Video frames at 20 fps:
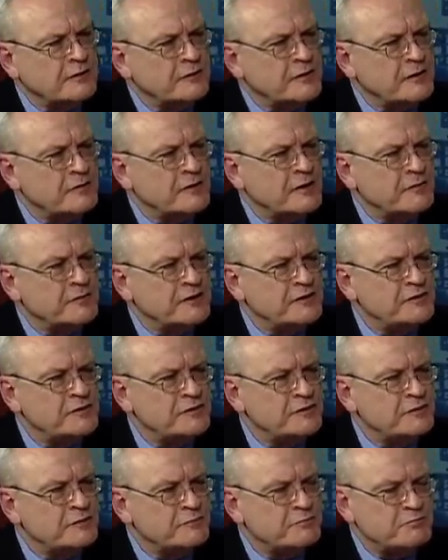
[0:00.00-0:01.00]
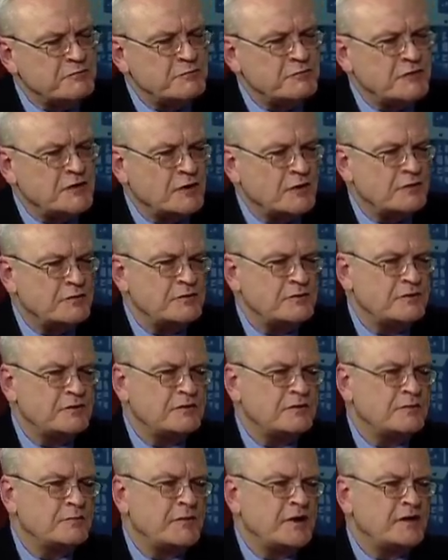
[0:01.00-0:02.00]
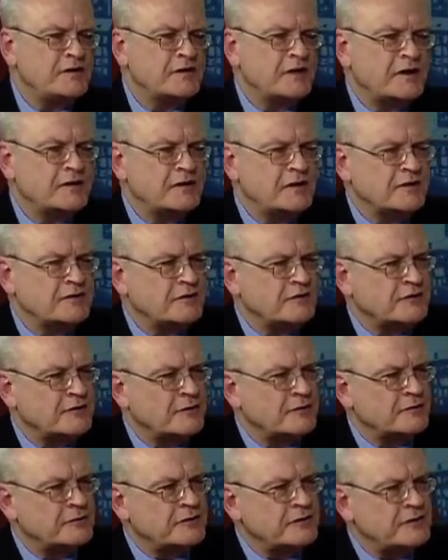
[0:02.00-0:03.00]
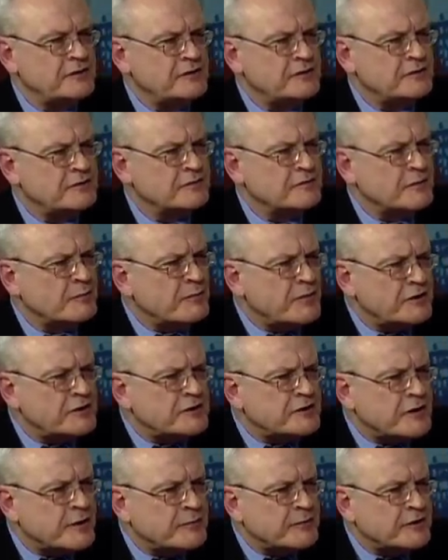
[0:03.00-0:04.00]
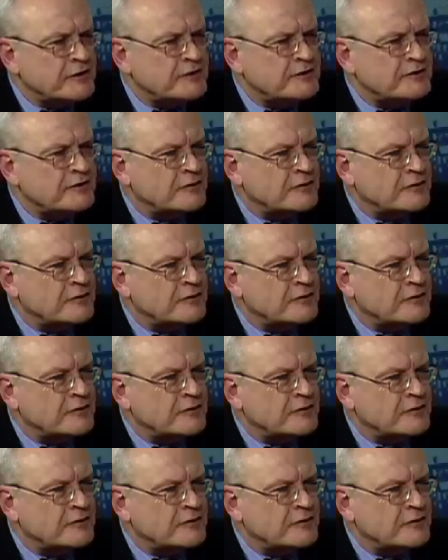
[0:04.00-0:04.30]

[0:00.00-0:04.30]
I, I, mean, you, you you know you might not necessarily need the money that much.